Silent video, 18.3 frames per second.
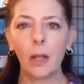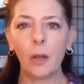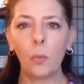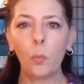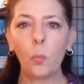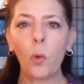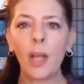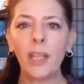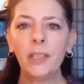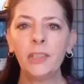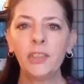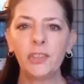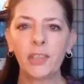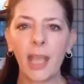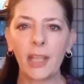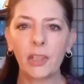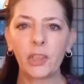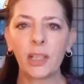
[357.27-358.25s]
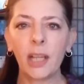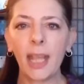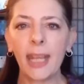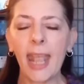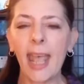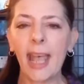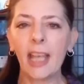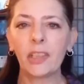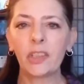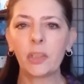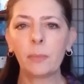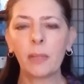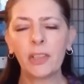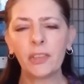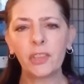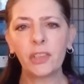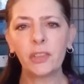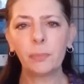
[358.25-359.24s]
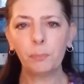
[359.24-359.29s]
One session I asked him, I
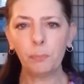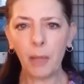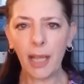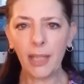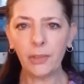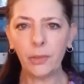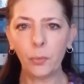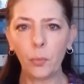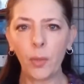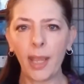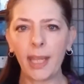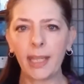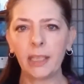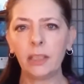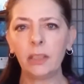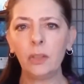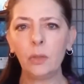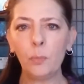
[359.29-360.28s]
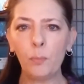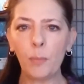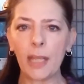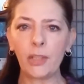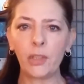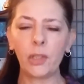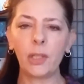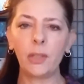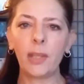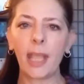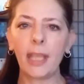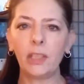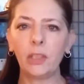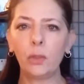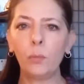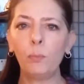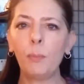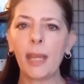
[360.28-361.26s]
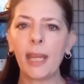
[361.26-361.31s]
says, by the way, you mentioned that
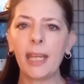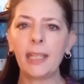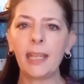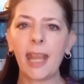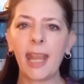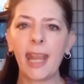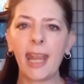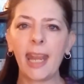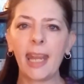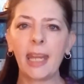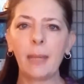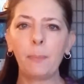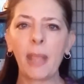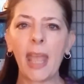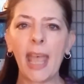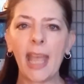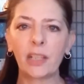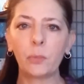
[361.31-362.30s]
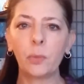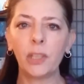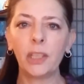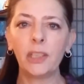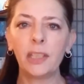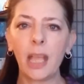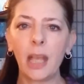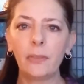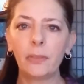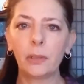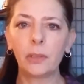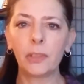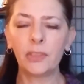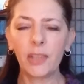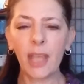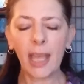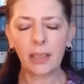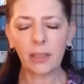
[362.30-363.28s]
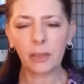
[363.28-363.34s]
you made a pact with the devil,
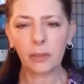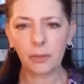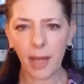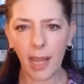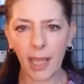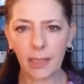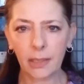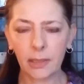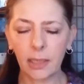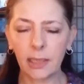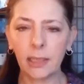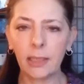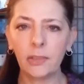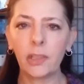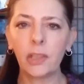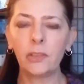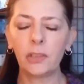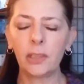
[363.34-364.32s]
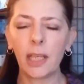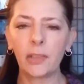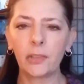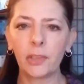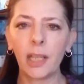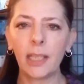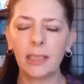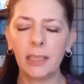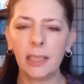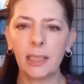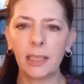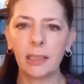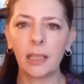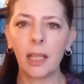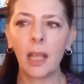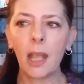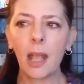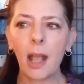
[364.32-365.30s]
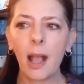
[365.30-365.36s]
that correct? And he says, yes, I did.
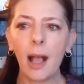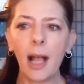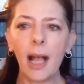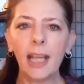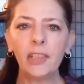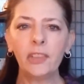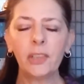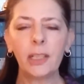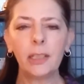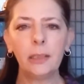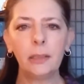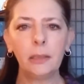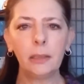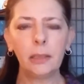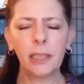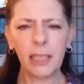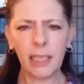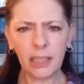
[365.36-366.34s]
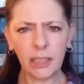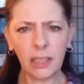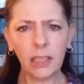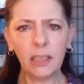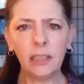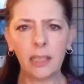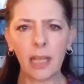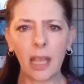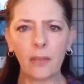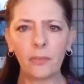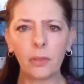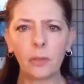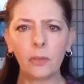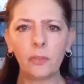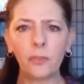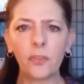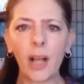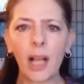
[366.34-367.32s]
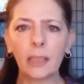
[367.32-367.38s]
I said, did the devil
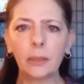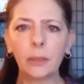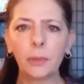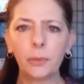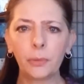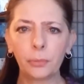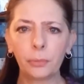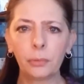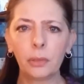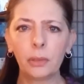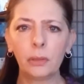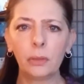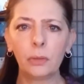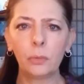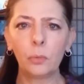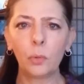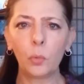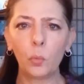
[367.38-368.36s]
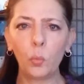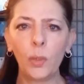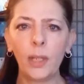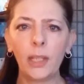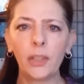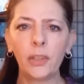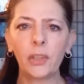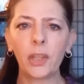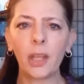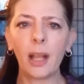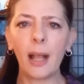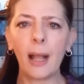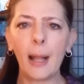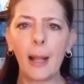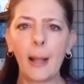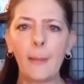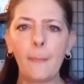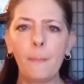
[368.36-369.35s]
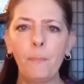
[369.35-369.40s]
follow through with
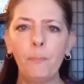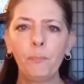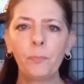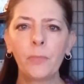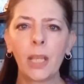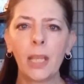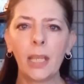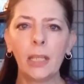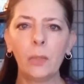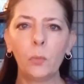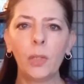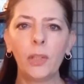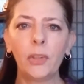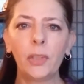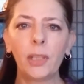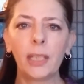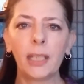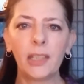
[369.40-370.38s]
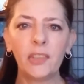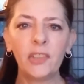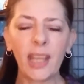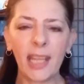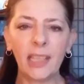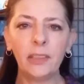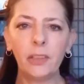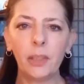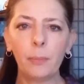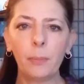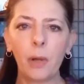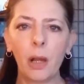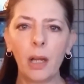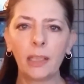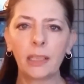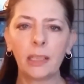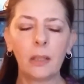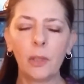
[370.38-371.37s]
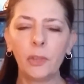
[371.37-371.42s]
his end of the
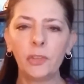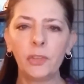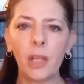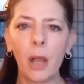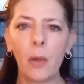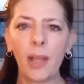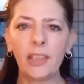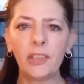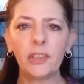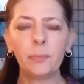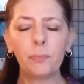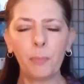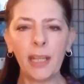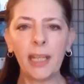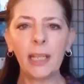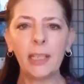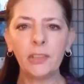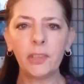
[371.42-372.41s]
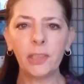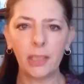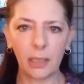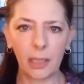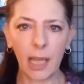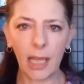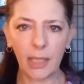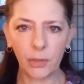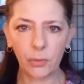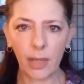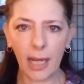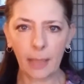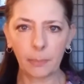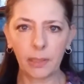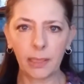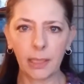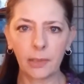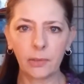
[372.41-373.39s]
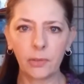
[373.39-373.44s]
bargain? He goes, no. I says, may I see the contract,
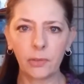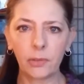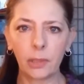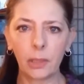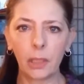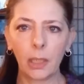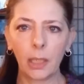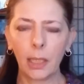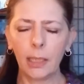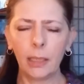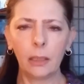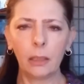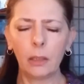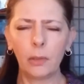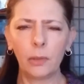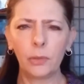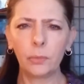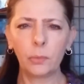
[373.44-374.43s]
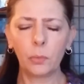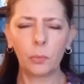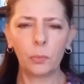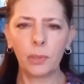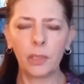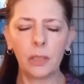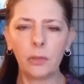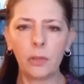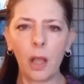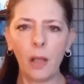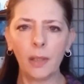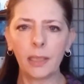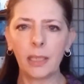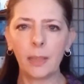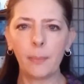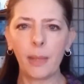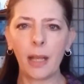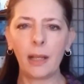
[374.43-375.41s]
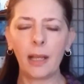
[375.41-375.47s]
please? He goes, well, what are you
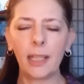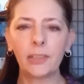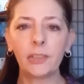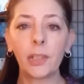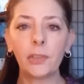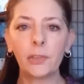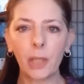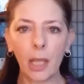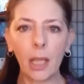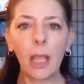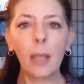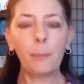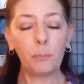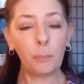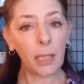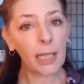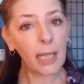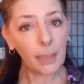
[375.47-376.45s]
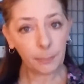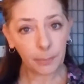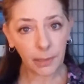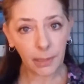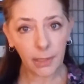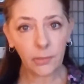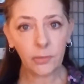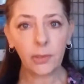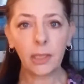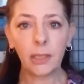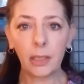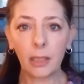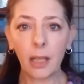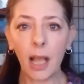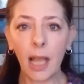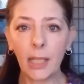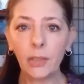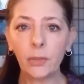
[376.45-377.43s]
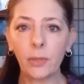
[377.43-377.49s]
talking about? I says, may I please see the
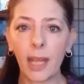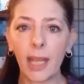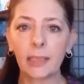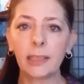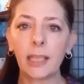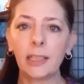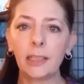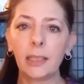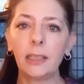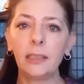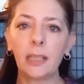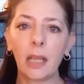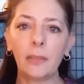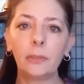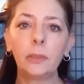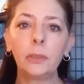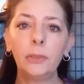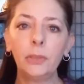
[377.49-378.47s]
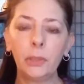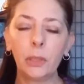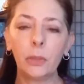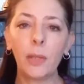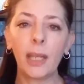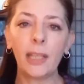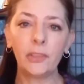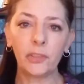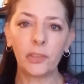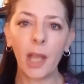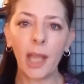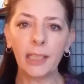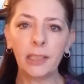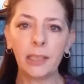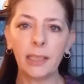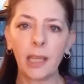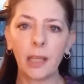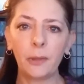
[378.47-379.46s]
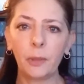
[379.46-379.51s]
contract that the devil and you had signed
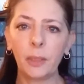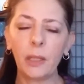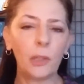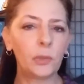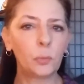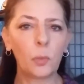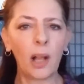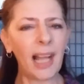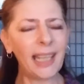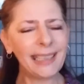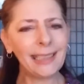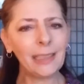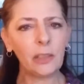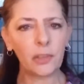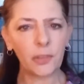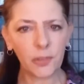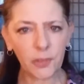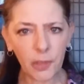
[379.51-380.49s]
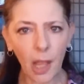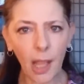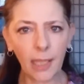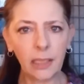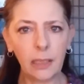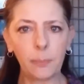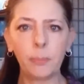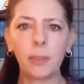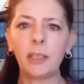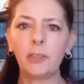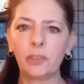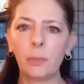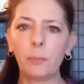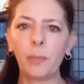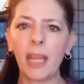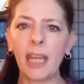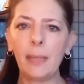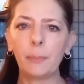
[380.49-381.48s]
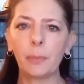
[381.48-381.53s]
together? He goes, well, I didn't sign a piece
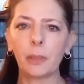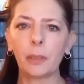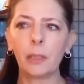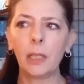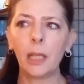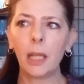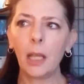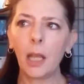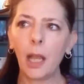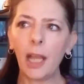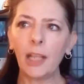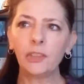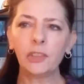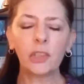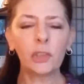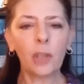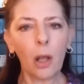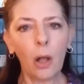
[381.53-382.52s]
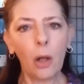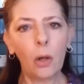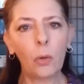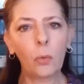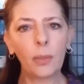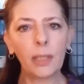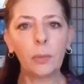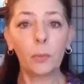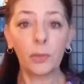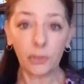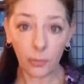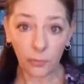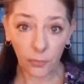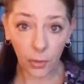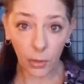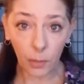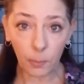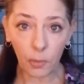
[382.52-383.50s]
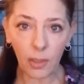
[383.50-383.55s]
of paper. I says, oh, it was a
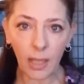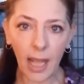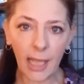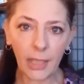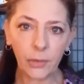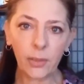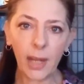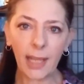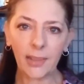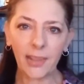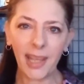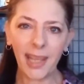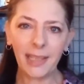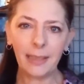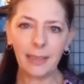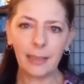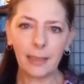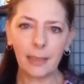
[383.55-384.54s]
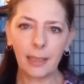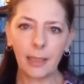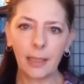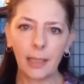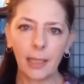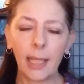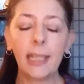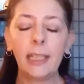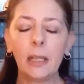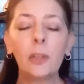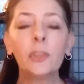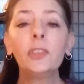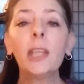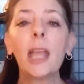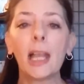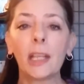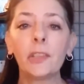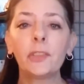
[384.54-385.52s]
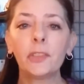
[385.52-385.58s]
verbal contract then? And he goes,
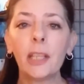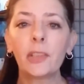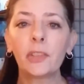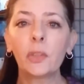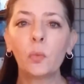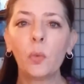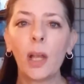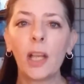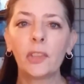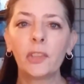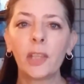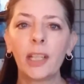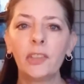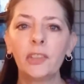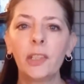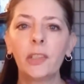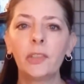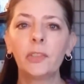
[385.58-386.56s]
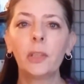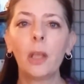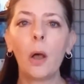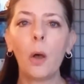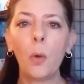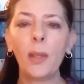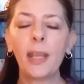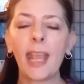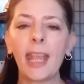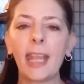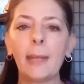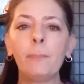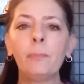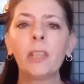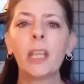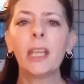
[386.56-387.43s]
yes, it was. I says, okay,